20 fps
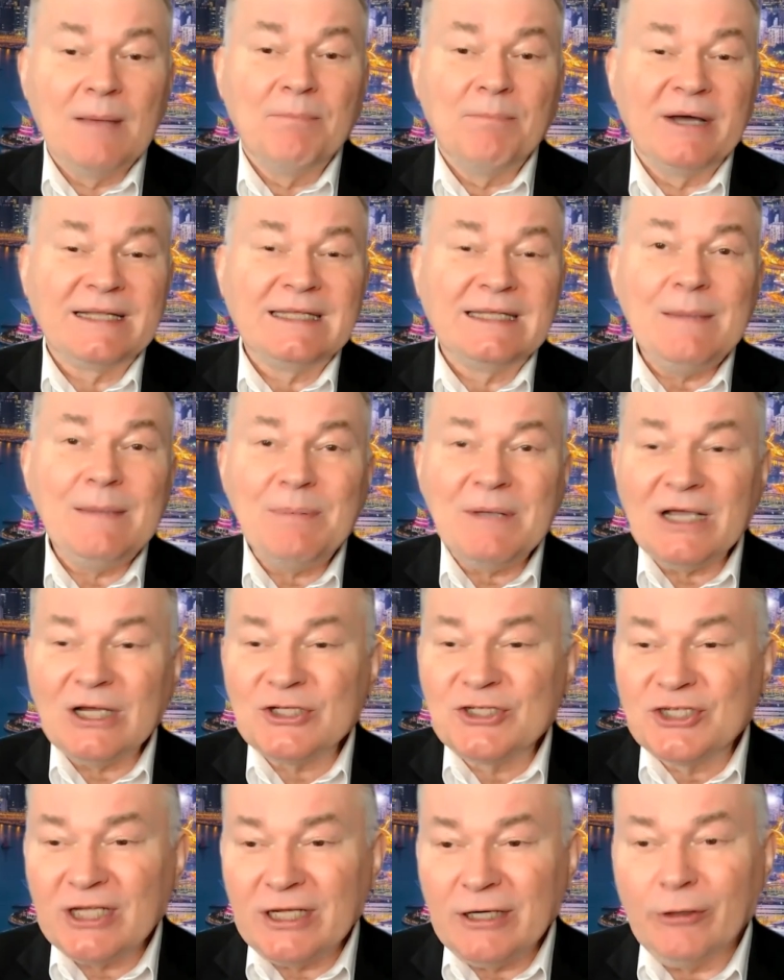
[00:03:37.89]
but keeping
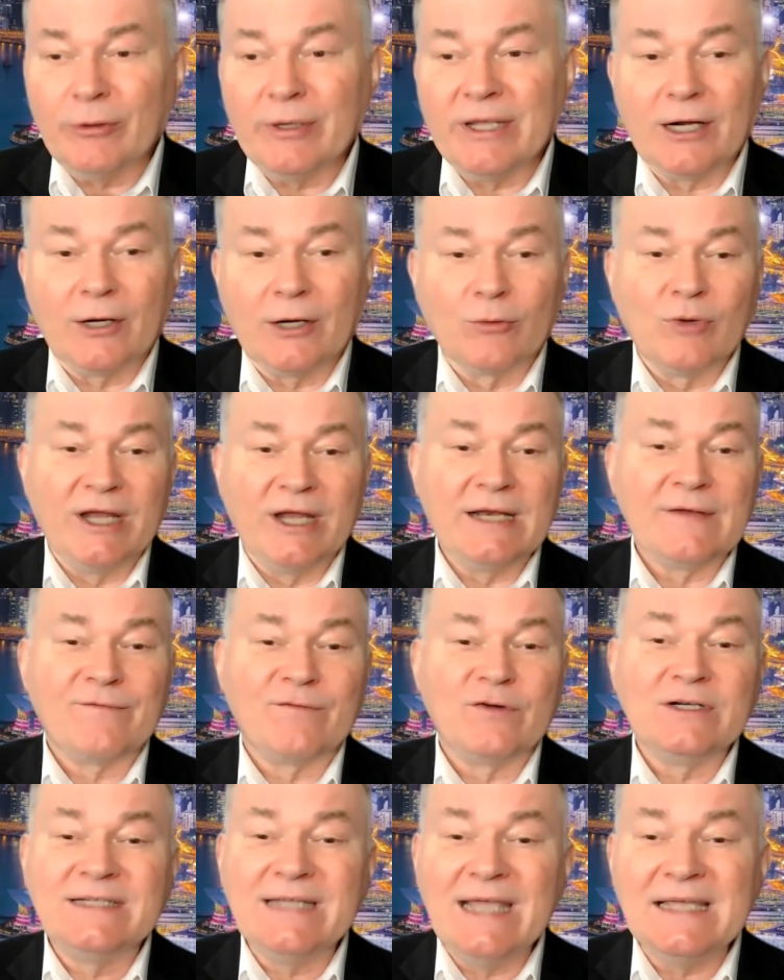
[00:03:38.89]
a generator running
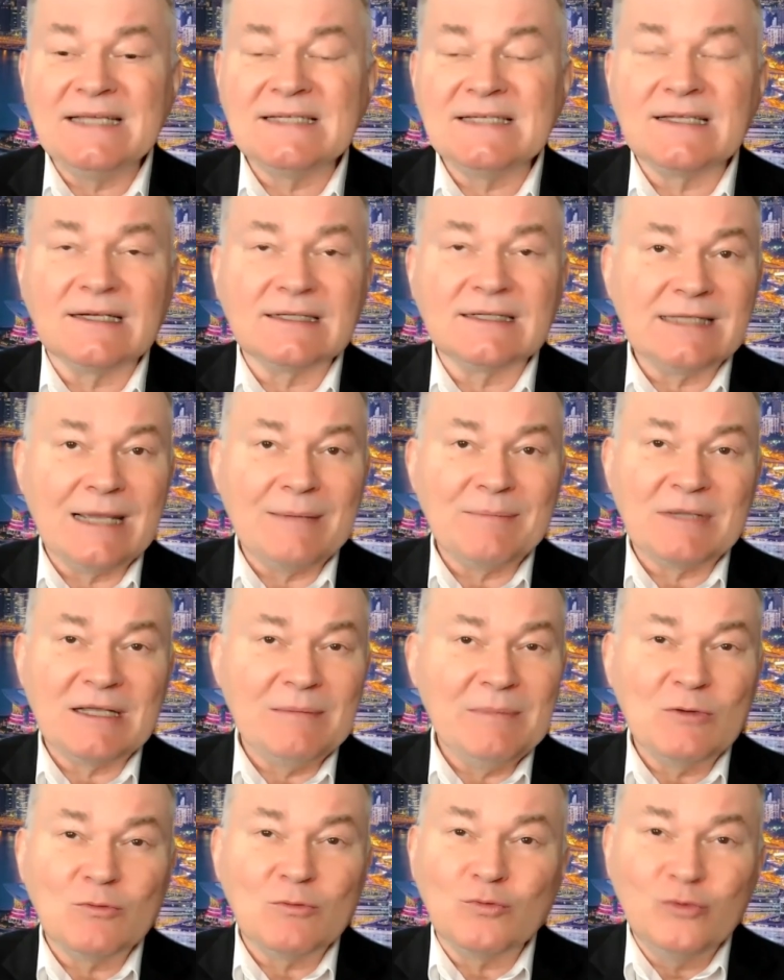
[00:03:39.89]
for days at a time
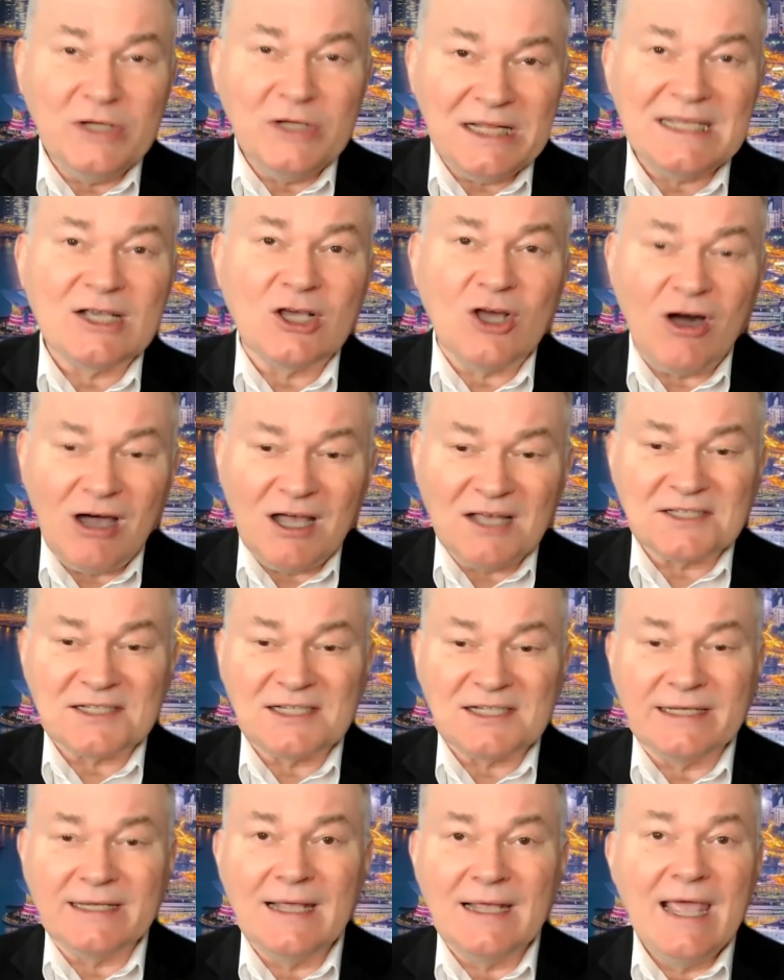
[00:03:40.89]
can be really
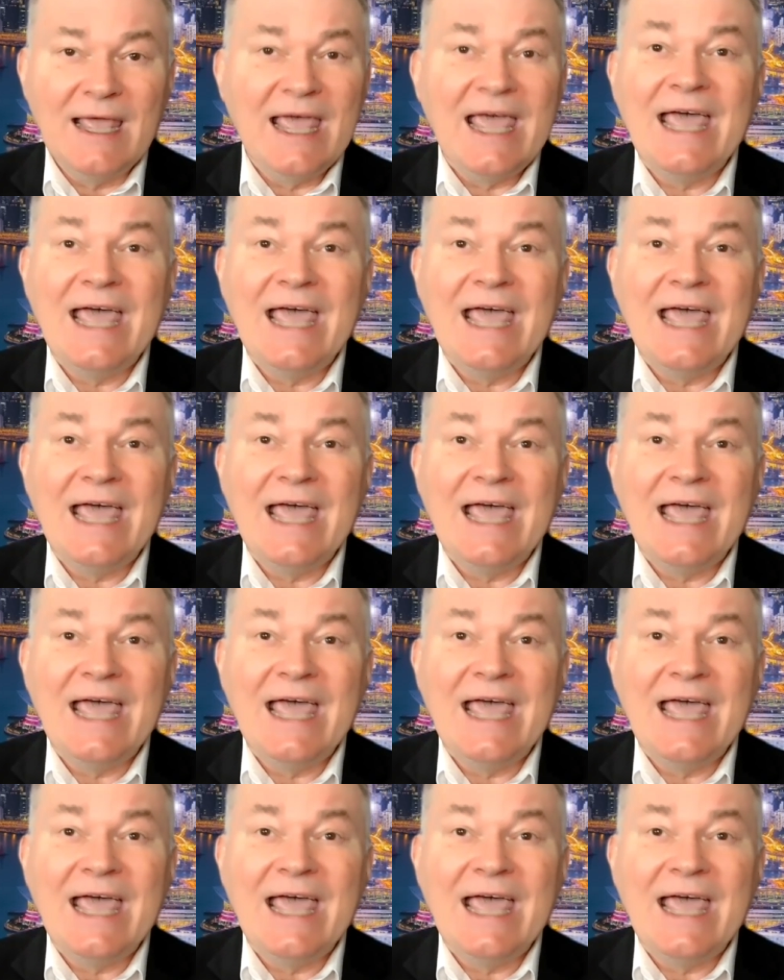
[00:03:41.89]
costly,